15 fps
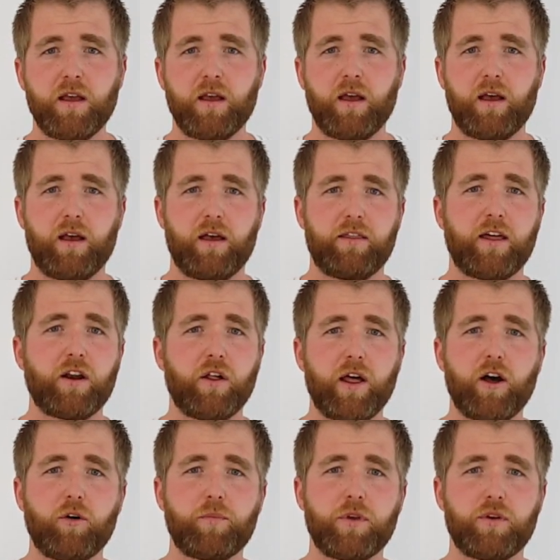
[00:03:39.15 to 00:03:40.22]
That'll
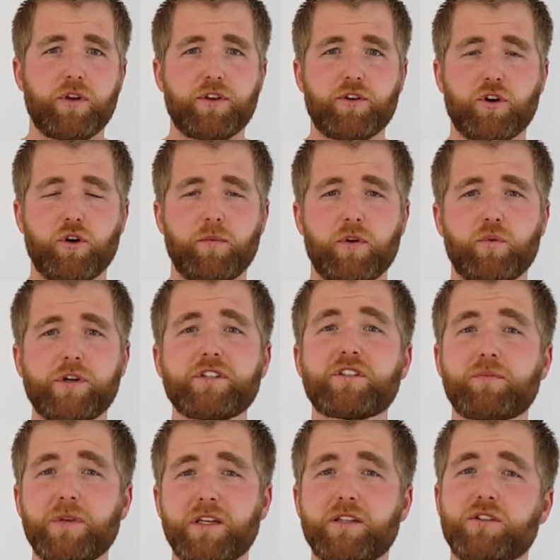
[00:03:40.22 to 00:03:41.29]
help you determine what
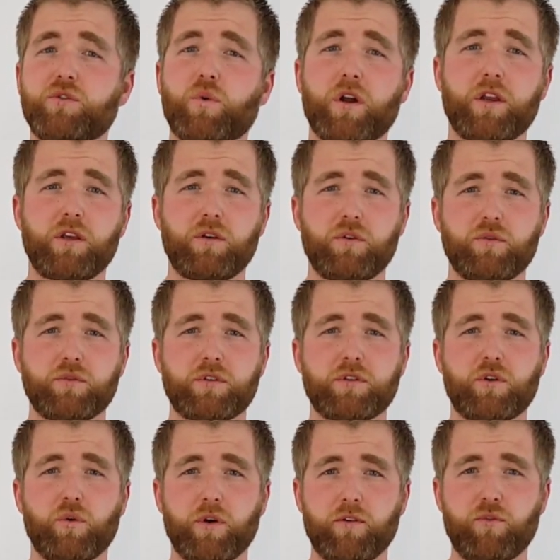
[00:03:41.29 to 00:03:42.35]
speeds you want to use
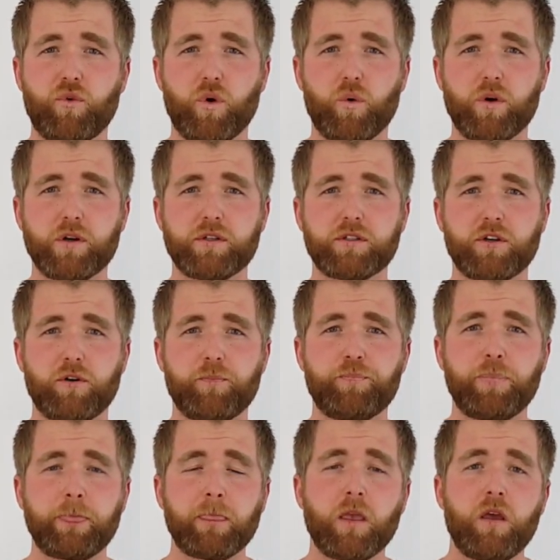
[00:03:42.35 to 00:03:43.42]
going forward. So
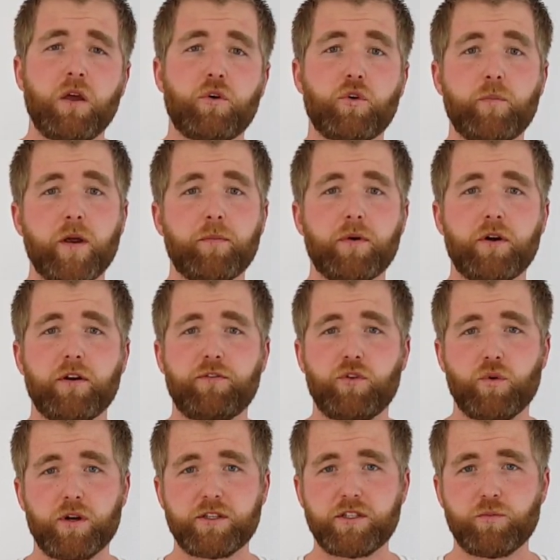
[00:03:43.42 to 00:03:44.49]
remember, if you
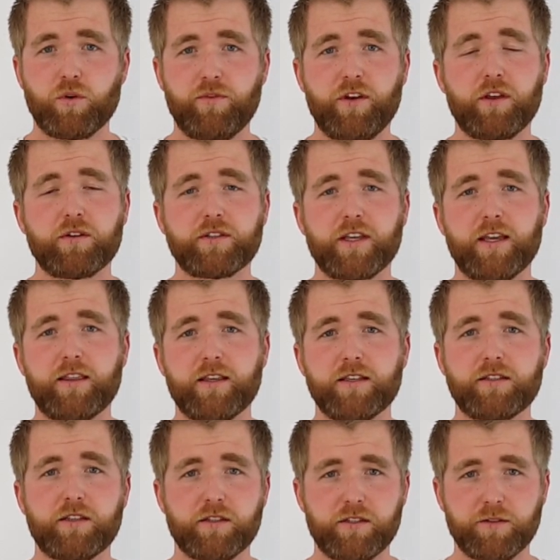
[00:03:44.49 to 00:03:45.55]
want to see more videos like
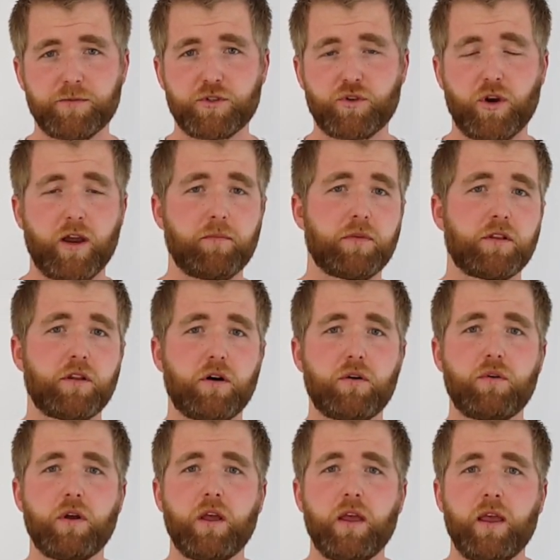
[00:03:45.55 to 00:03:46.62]
this, to subscribe
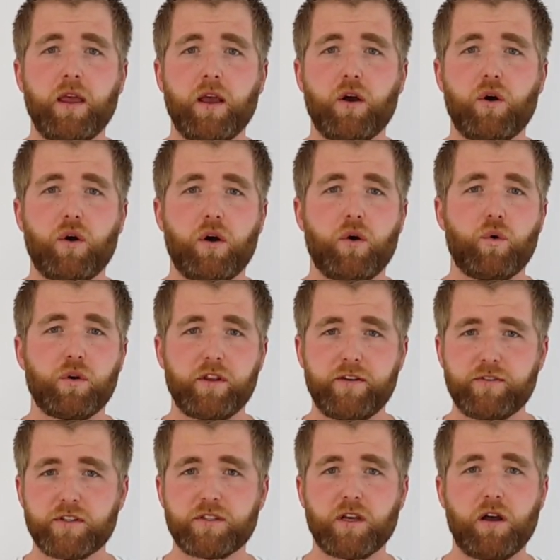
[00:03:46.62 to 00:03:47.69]
below or
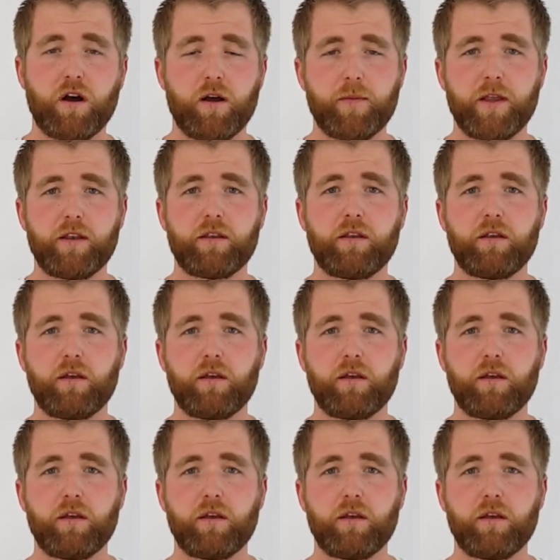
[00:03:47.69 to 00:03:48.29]
leave us a comment.